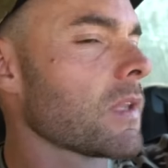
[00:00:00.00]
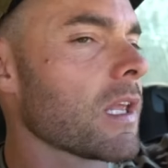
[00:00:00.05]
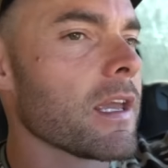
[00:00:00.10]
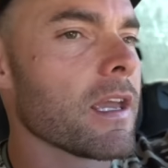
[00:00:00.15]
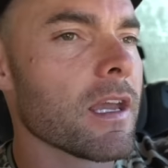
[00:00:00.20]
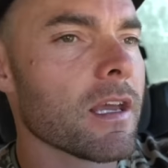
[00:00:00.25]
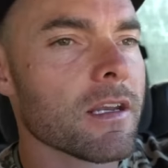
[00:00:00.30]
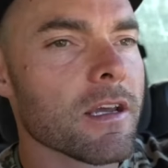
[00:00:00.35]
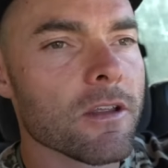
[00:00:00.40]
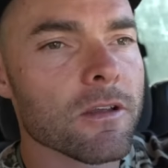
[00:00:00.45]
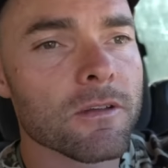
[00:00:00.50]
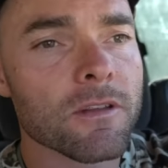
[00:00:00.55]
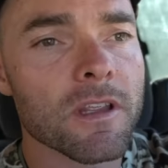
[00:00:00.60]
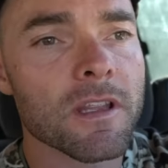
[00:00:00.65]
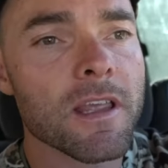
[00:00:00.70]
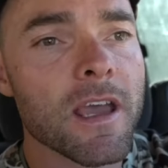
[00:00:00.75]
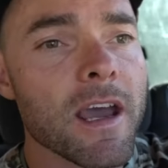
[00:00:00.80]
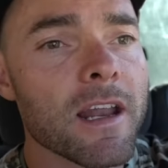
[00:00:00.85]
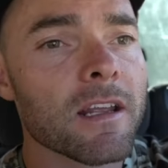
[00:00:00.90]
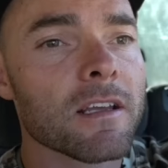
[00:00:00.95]
And other
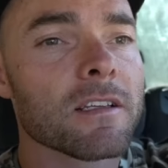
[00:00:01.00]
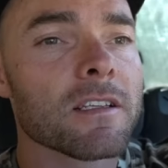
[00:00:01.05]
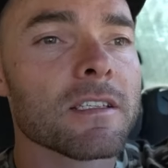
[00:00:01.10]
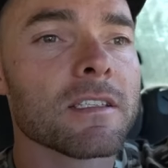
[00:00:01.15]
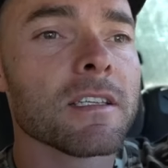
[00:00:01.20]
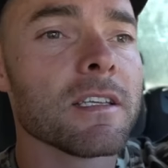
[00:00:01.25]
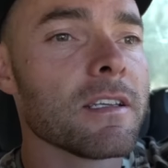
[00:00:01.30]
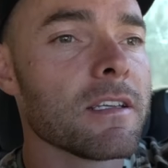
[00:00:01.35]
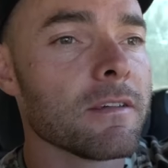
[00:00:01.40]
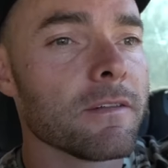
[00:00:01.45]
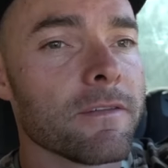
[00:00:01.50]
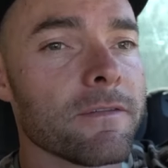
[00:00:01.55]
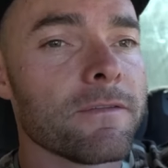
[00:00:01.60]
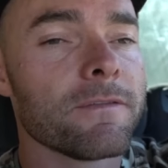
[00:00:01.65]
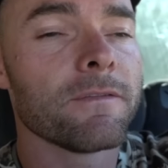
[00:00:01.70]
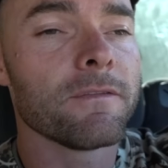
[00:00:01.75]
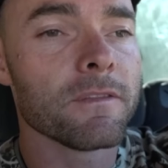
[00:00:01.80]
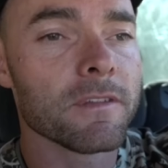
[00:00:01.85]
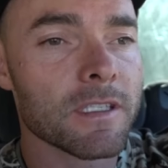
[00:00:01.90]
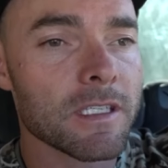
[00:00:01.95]
than that, I just need to
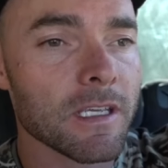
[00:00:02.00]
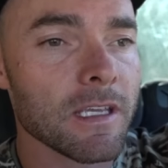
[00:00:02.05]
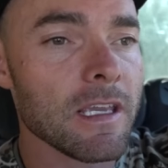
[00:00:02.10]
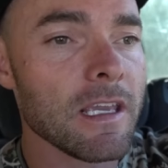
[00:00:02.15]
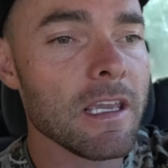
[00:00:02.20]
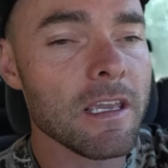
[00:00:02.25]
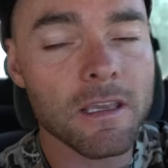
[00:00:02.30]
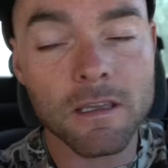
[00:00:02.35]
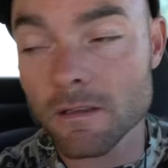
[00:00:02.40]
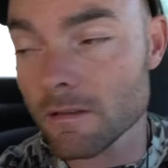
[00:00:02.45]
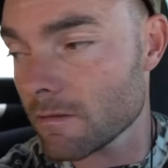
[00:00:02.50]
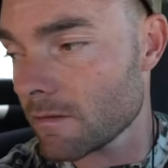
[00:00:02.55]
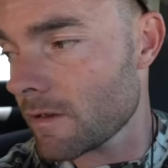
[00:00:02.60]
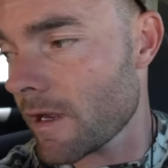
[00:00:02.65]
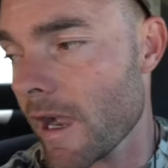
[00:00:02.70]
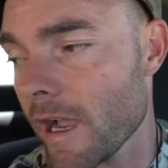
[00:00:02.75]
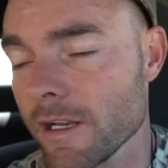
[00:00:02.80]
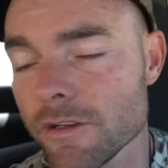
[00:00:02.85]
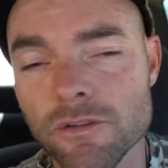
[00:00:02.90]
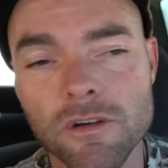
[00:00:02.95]
to eat,
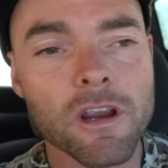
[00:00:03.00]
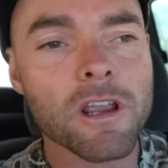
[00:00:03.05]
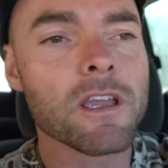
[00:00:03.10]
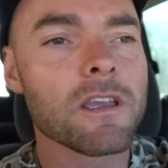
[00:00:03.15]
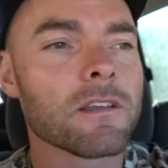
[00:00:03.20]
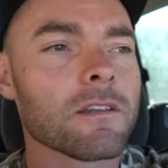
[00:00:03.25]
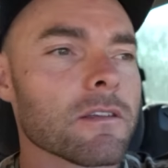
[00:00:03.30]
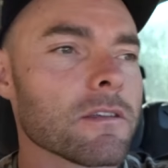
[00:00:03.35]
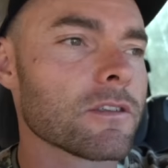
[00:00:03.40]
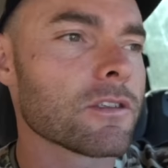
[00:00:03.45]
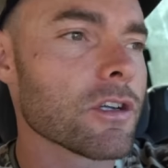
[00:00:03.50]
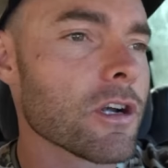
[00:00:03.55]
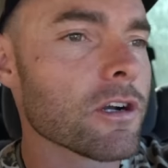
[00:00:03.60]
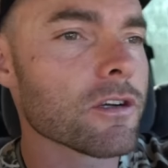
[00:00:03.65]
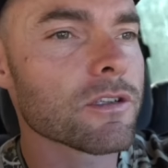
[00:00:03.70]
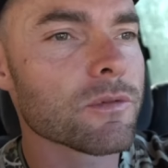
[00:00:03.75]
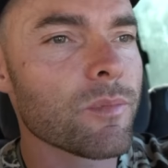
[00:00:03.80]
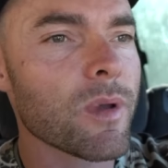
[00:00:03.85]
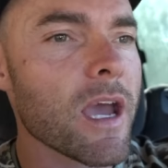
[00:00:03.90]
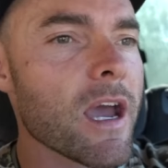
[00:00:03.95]
hydrate,
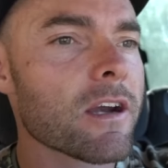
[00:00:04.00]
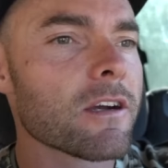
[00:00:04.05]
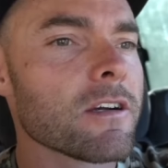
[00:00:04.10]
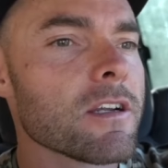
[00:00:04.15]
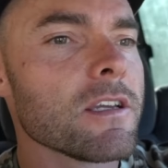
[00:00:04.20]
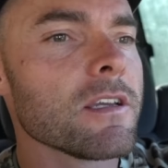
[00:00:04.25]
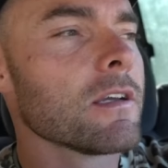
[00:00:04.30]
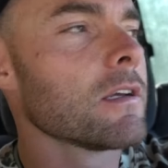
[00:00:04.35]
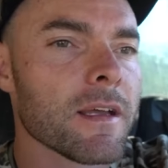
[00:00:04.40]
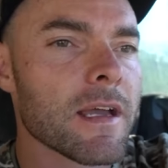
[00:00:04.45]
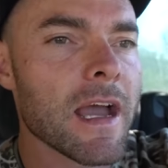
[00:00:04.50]
charge the battery.